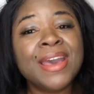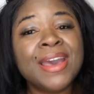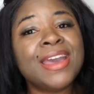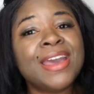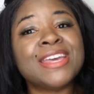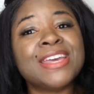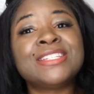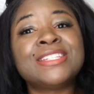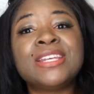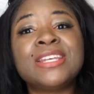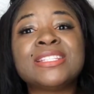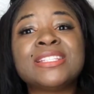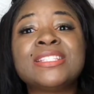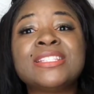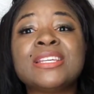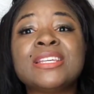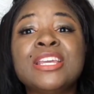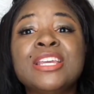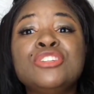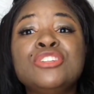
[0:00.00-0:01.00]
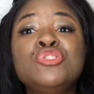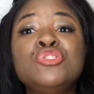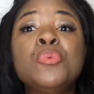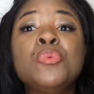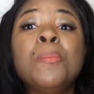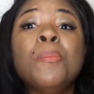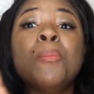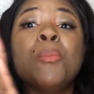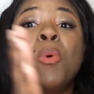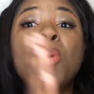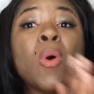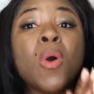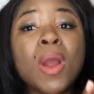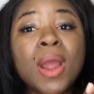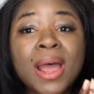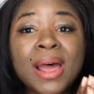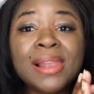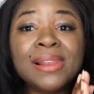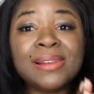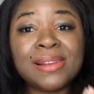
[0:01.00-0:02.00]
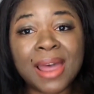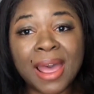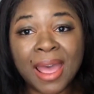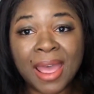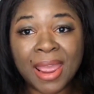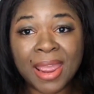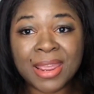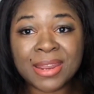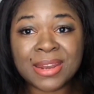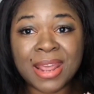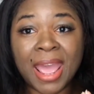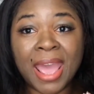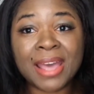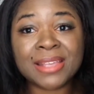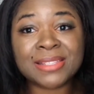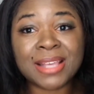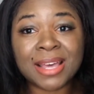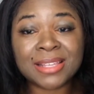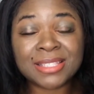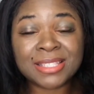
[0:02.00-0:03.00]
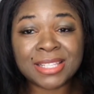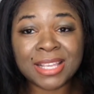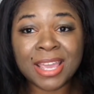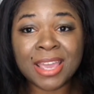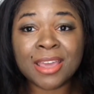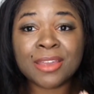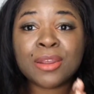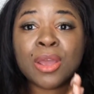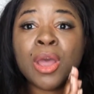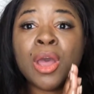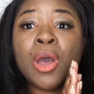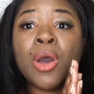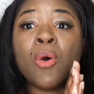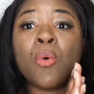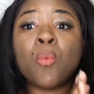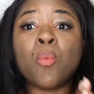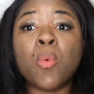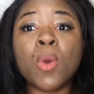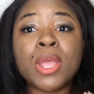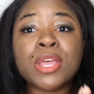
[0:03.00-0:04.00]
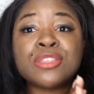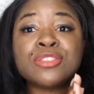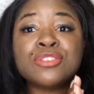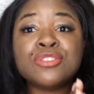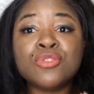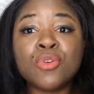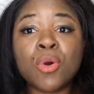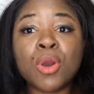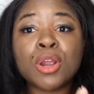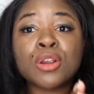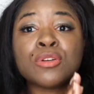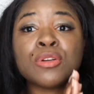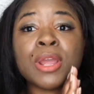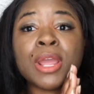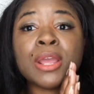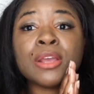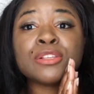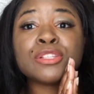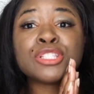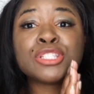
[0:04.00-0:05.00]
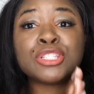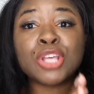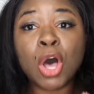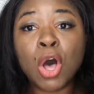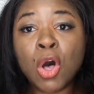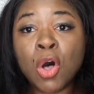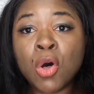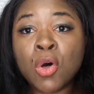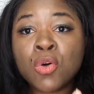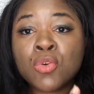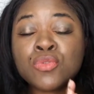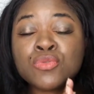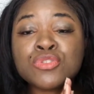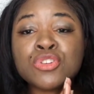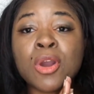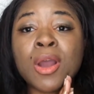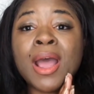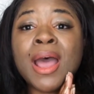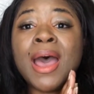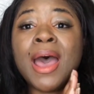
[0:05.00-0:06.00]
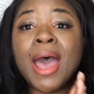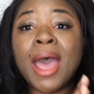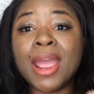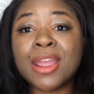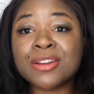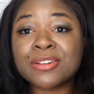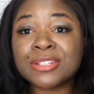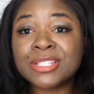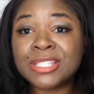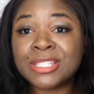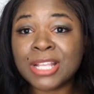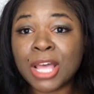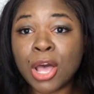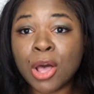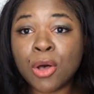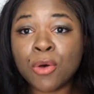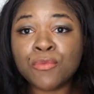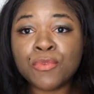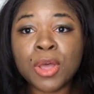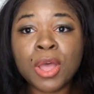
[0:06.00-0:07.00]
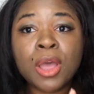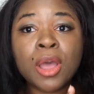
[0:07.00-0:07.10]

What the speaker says: It's just to get you more aligned, as I said, with your soul, your higher self.